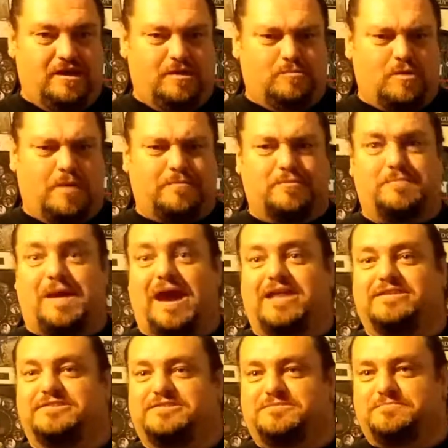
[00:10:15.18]
Robert
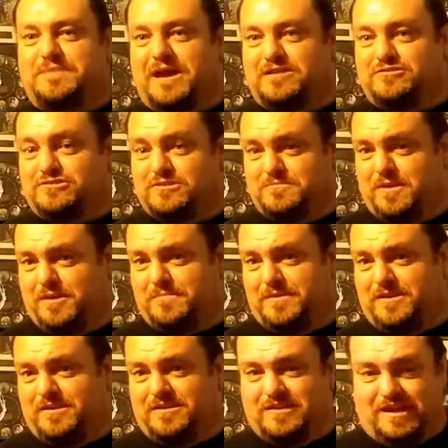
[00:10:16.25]
Patterson
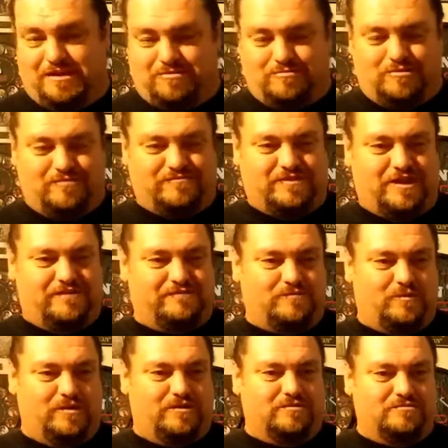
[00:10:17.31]
maybe. I don't know if they ever
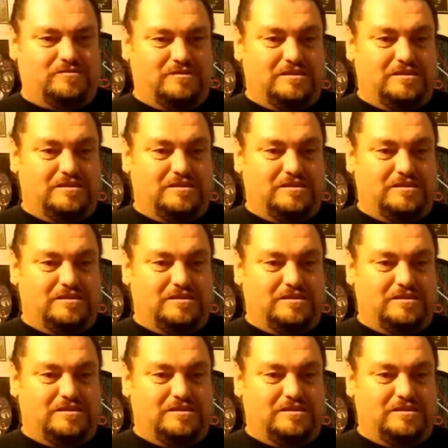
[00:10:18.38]
will.